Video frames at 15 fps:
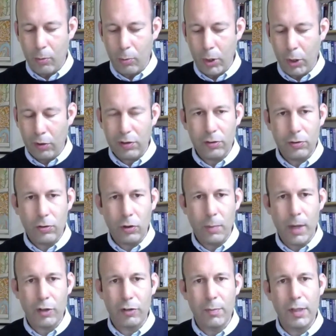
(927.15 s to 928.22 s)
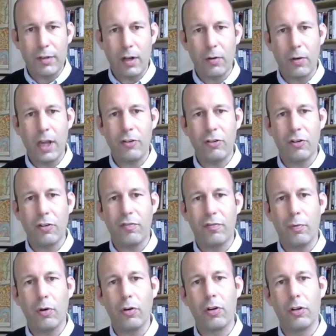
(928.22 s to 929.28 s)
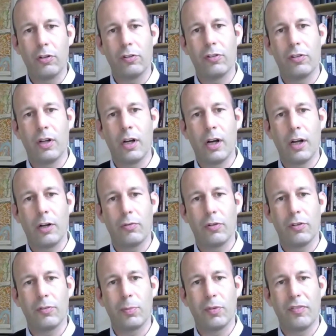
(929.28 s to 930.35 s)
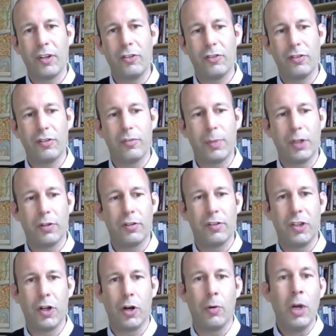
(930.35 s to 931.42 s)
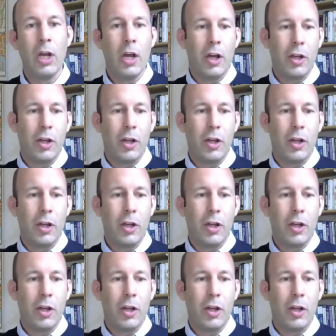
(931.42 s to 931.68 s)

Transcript: We also talk about misallocation of workers across professions because, you know,